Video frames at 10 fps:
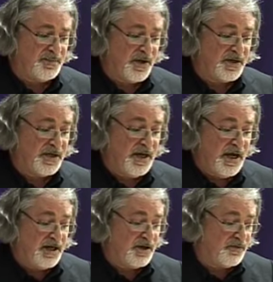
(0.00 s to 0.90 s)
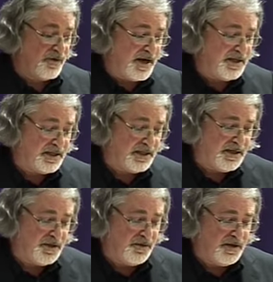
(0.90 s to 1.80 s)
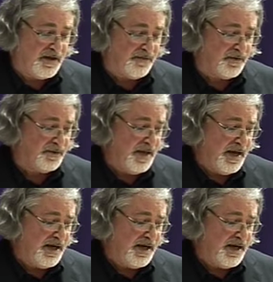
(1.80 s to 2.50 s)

the body at a radically new level,